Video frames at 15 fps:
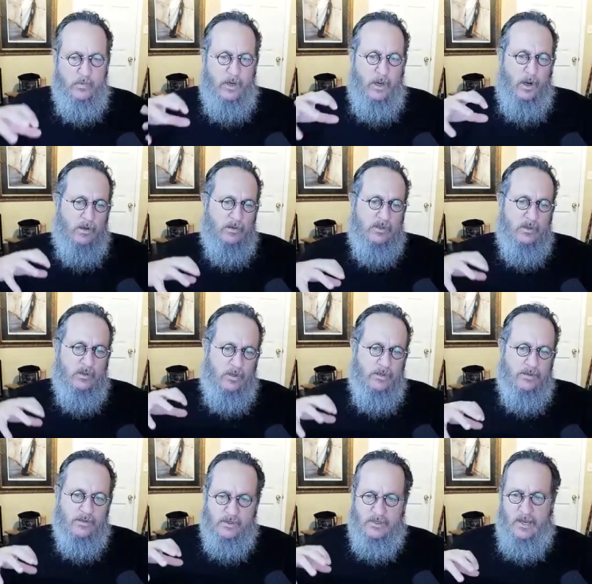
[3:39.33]
we also
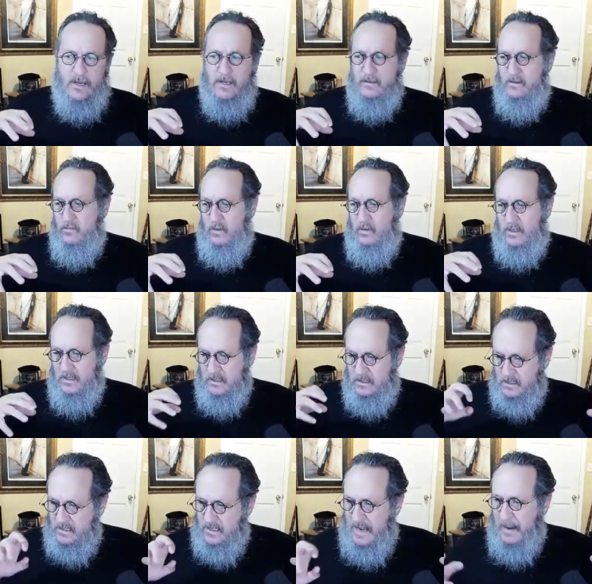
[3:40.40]
understand that we get a
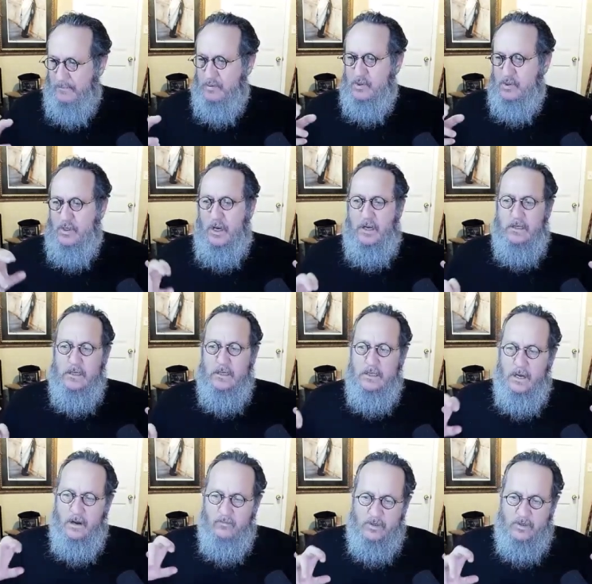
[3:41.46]
snapshot
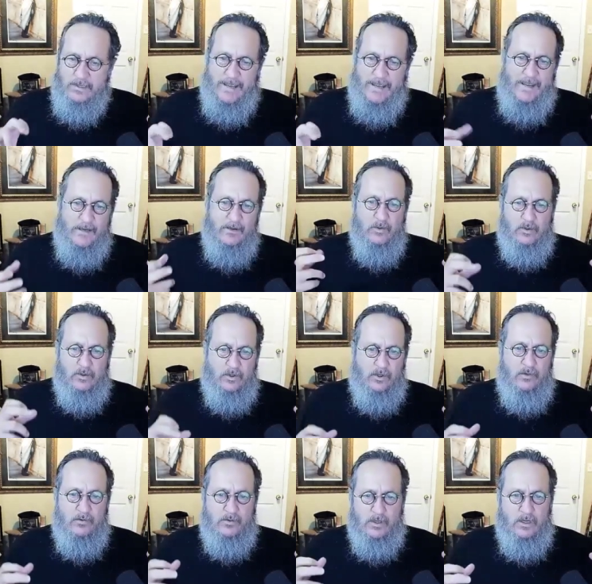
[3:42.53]
of what Daniel
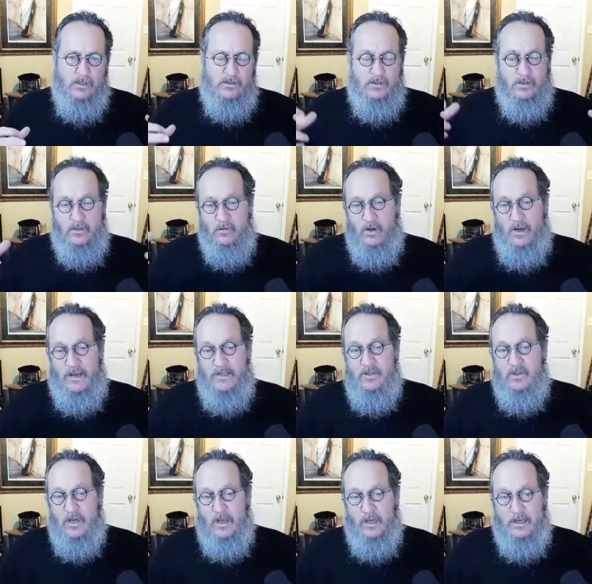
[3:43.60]
shows us that there are
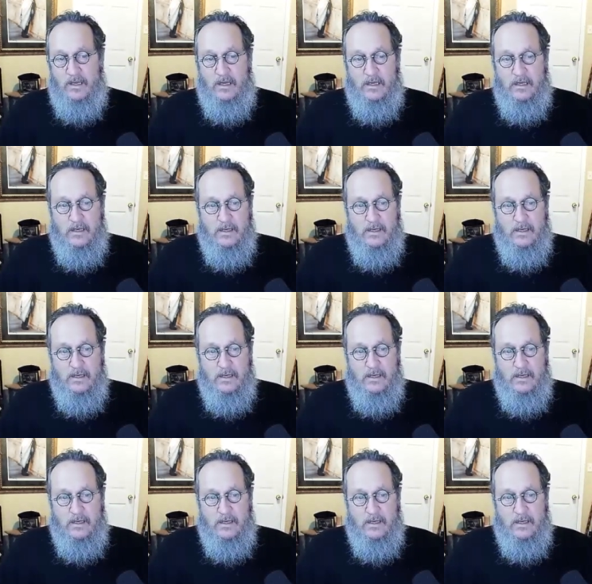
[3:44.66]
angelic